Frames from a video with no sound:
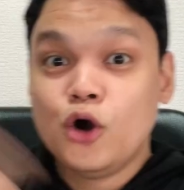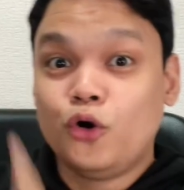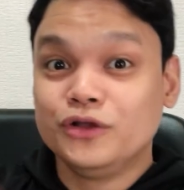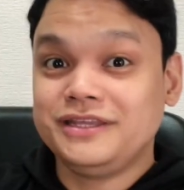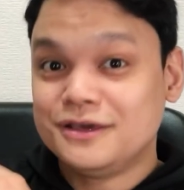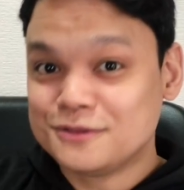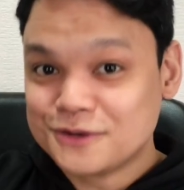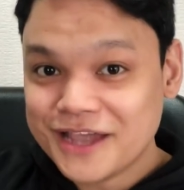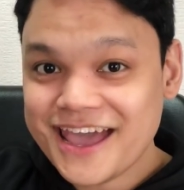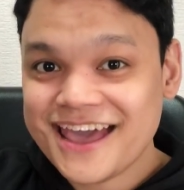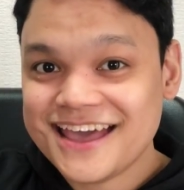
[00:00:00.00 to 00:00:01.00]
On the other
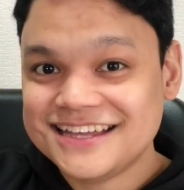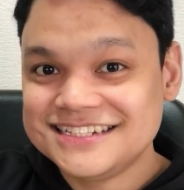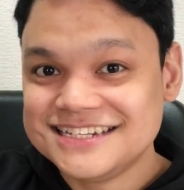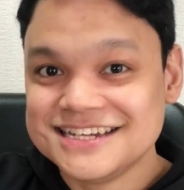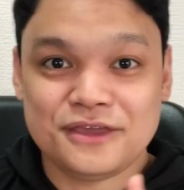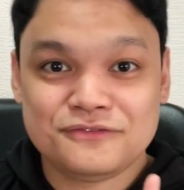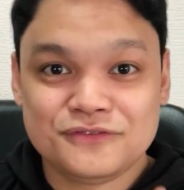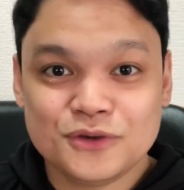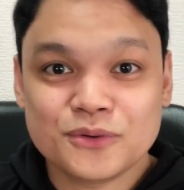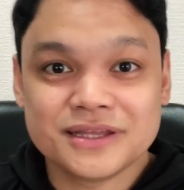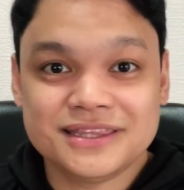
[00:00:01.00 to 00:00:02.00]
hand, if
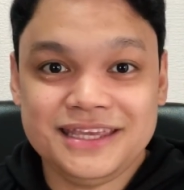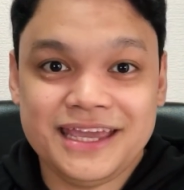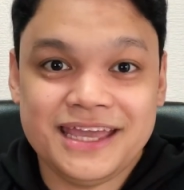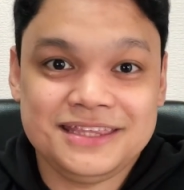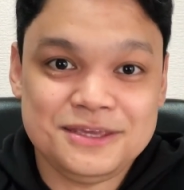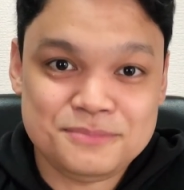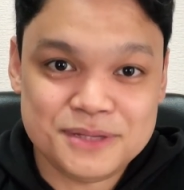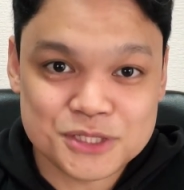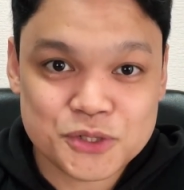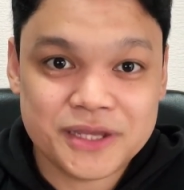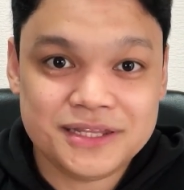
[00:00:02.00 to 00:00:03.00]
you're a TATP
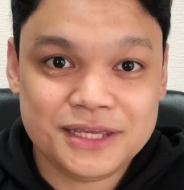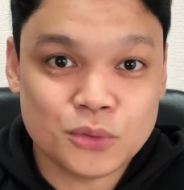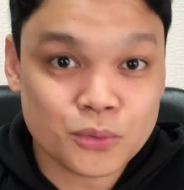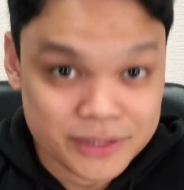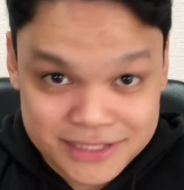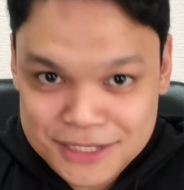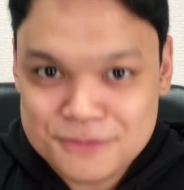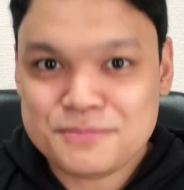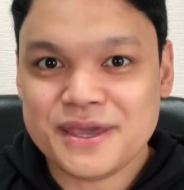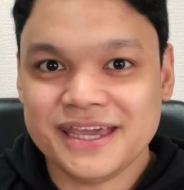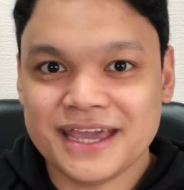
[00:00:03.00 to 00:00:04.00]
trainee or an
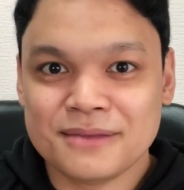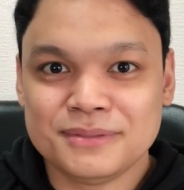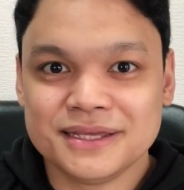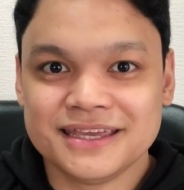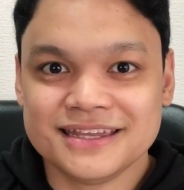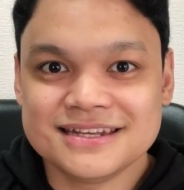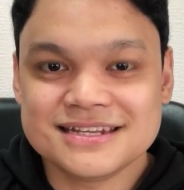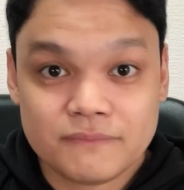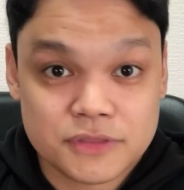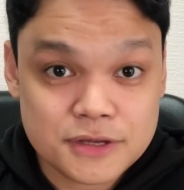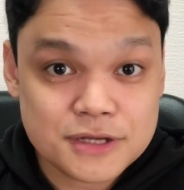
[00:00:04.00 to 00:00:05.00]
EPA applicant,
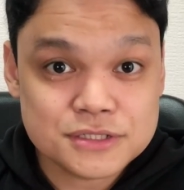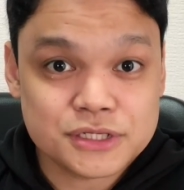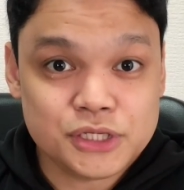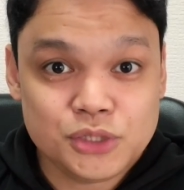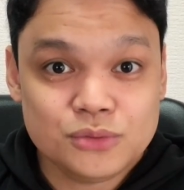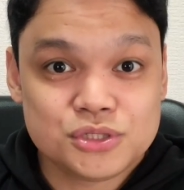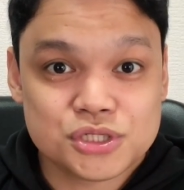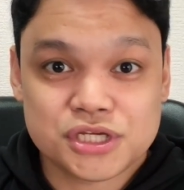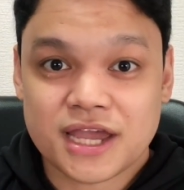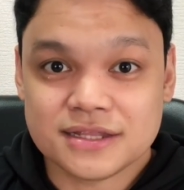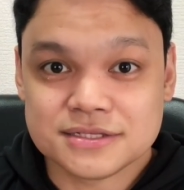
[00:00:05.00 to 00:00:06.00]
there's a huge
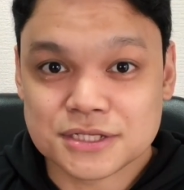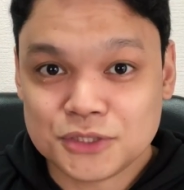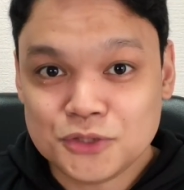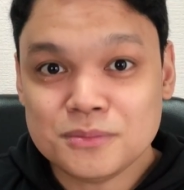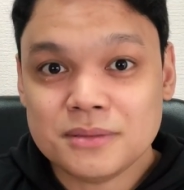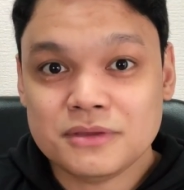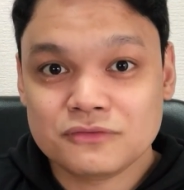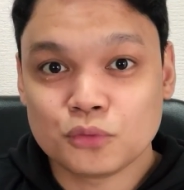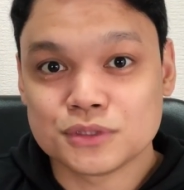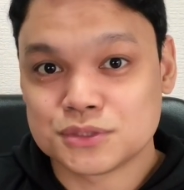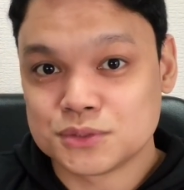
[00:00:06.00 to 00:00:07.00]
chance that you may be
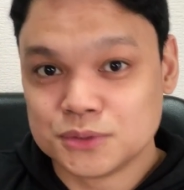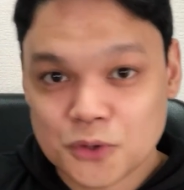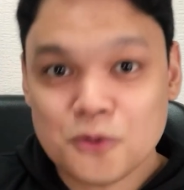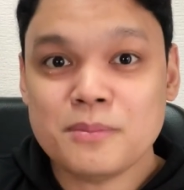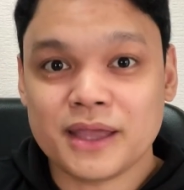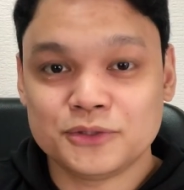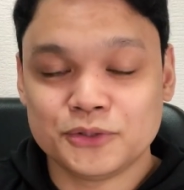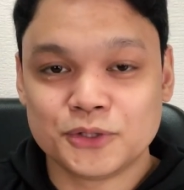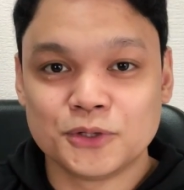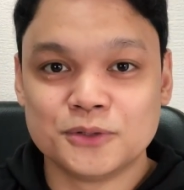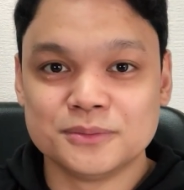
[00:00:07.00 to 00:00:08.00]
forced to go back to
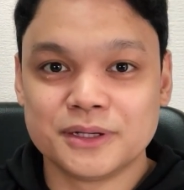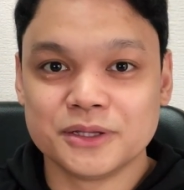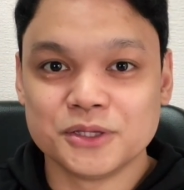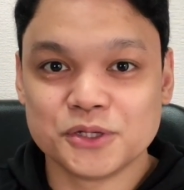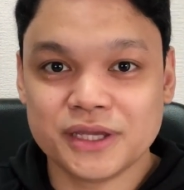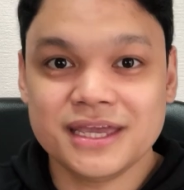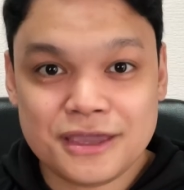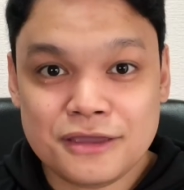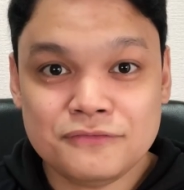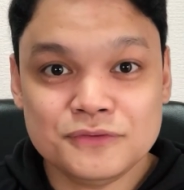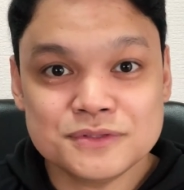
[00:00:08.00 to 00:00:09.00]
your home country
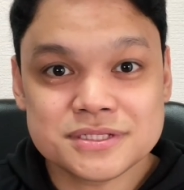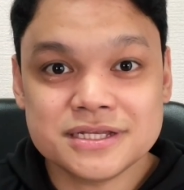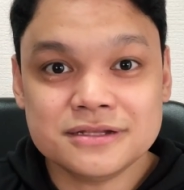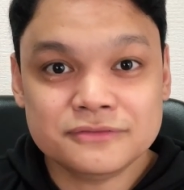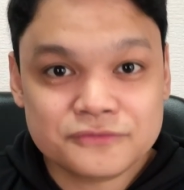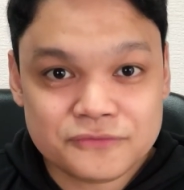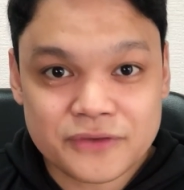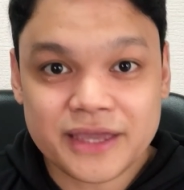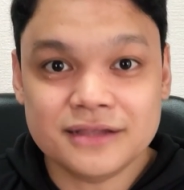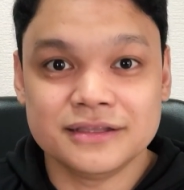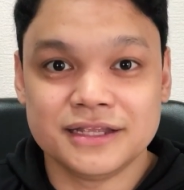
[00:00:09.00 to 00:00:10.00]
if you still
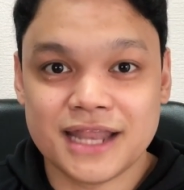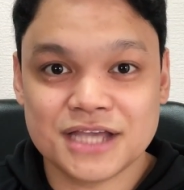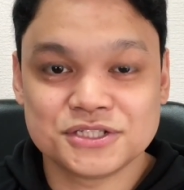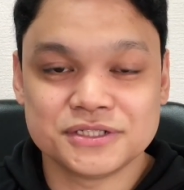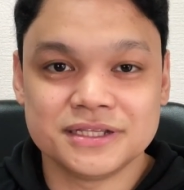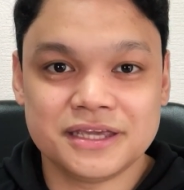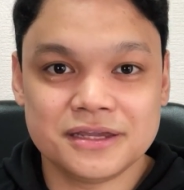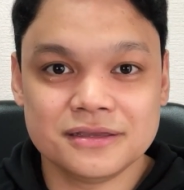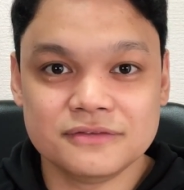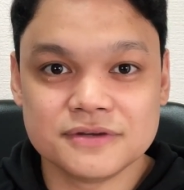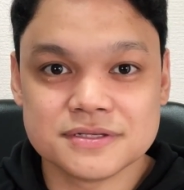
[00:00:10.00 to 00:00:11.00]
fail the National
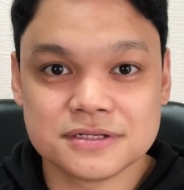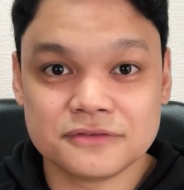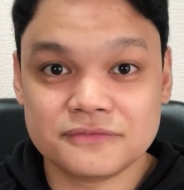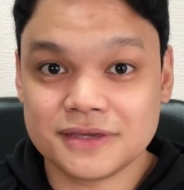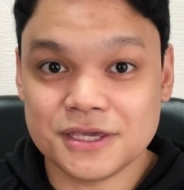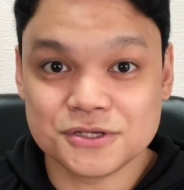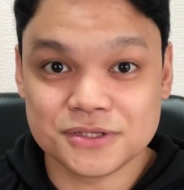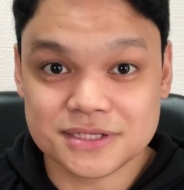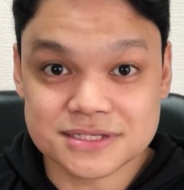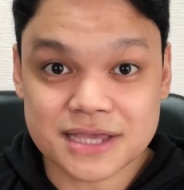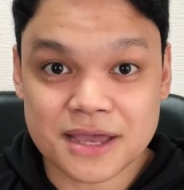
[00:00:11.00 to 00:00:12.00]
Caregiver Certification
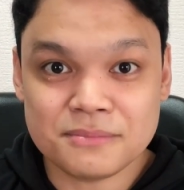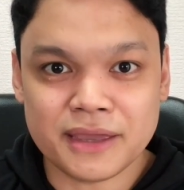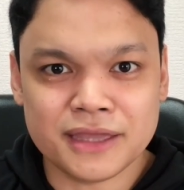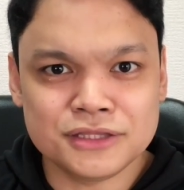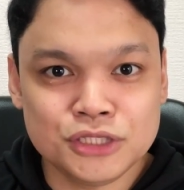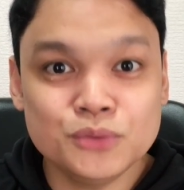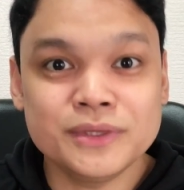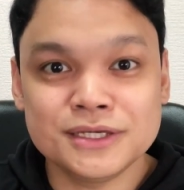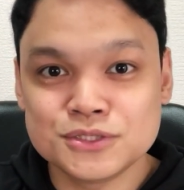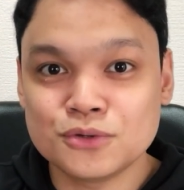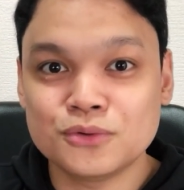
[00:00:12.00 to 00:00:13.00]
Exam and you
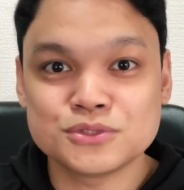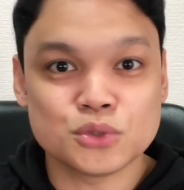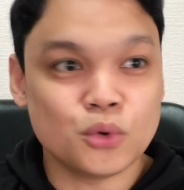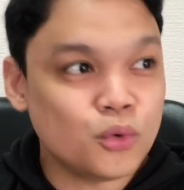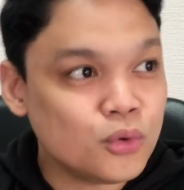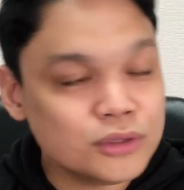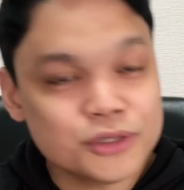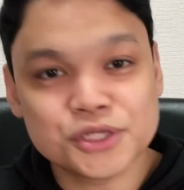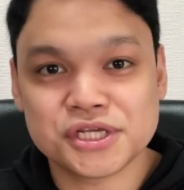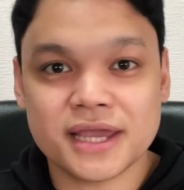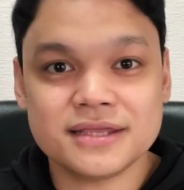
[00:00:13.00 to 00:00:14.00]
exhaust all your
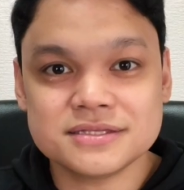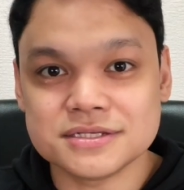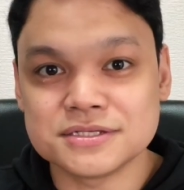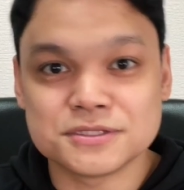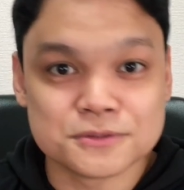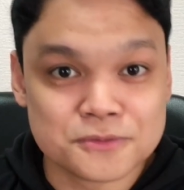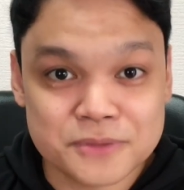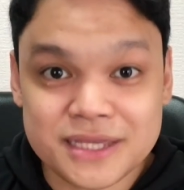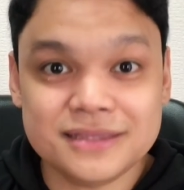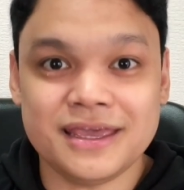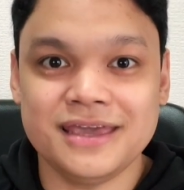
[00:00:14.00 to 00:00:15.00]
chances to
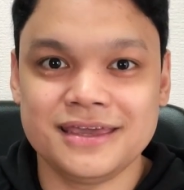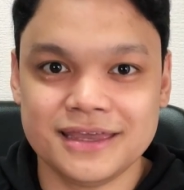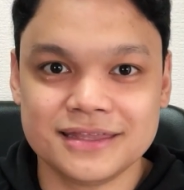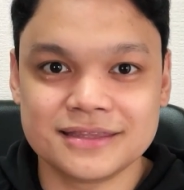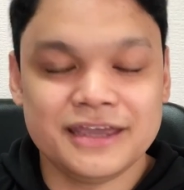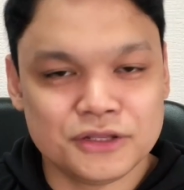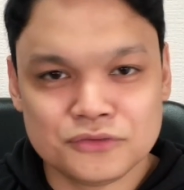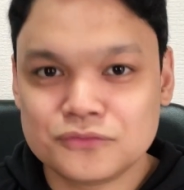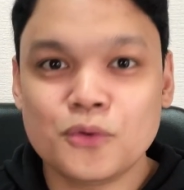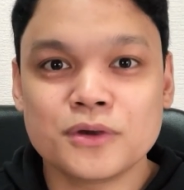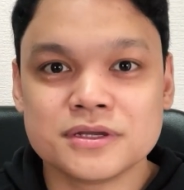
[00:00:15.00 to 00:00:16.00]
retake it. And
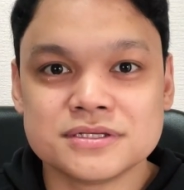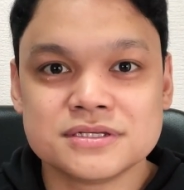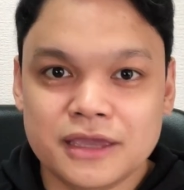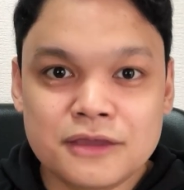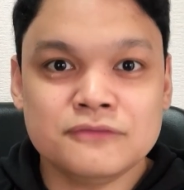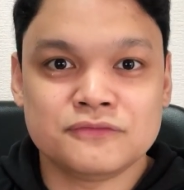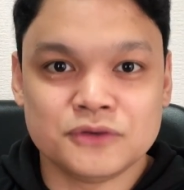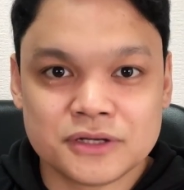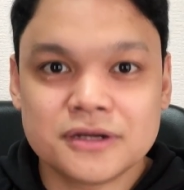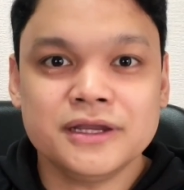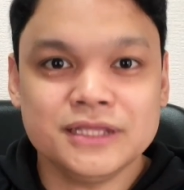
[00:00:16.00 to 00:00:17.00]
of course, if your
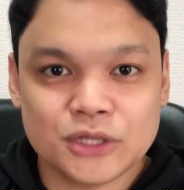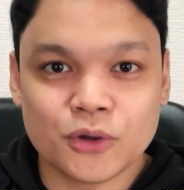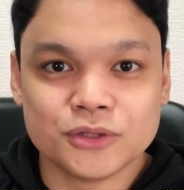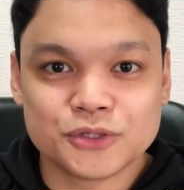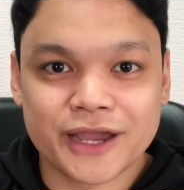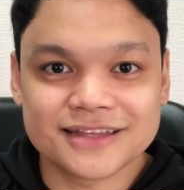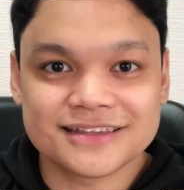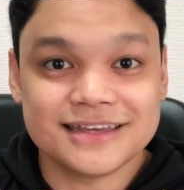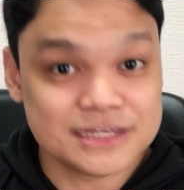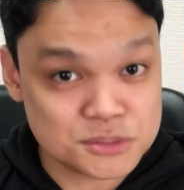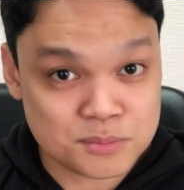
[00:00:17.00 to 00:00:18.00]
current
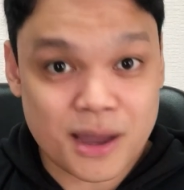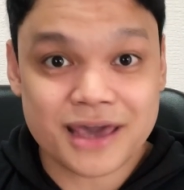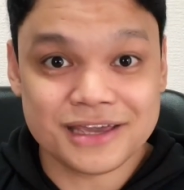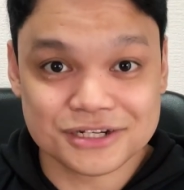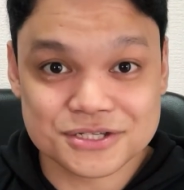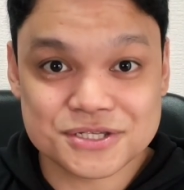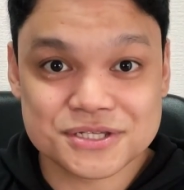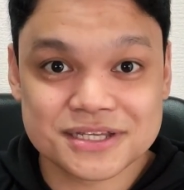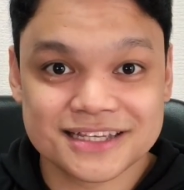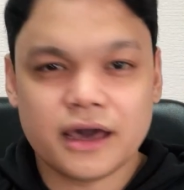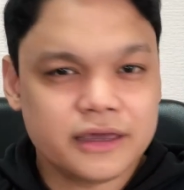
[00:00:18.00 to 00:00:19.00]
contract expires.
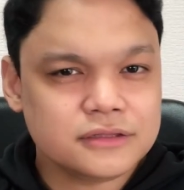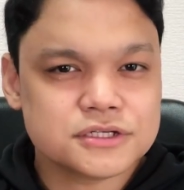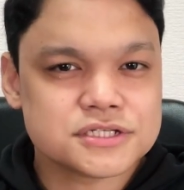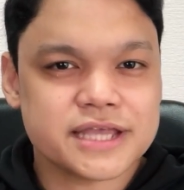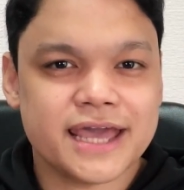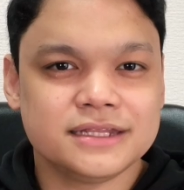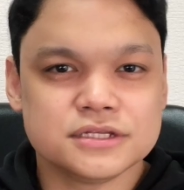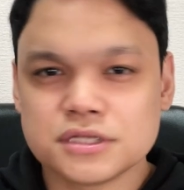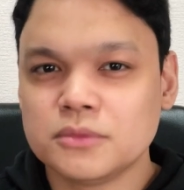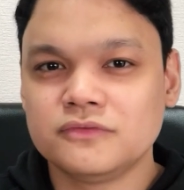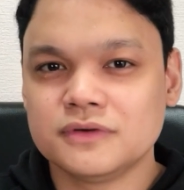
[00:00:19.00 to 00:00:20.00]
I understand that
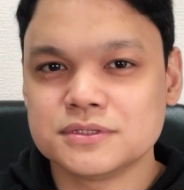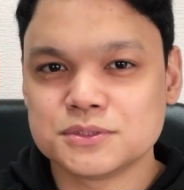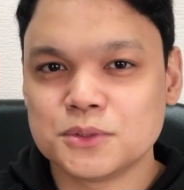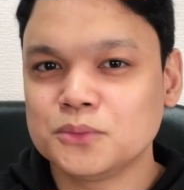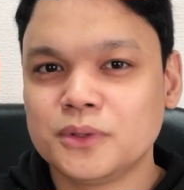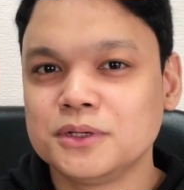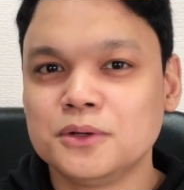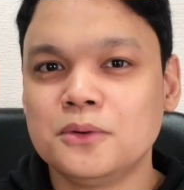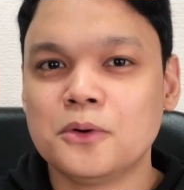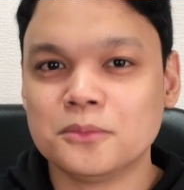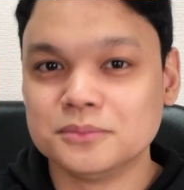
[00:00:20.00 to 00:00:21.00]
some of us don't want to
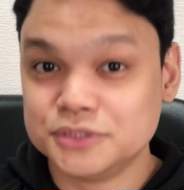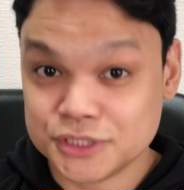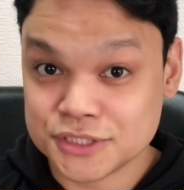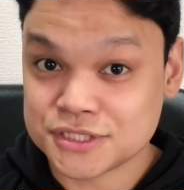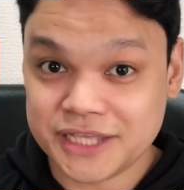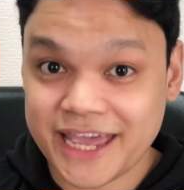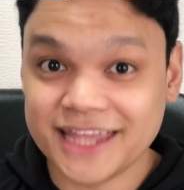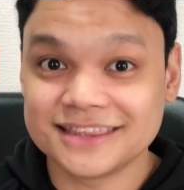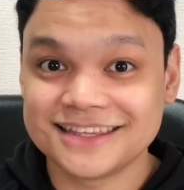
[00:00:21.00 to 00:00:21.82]
go home just yet.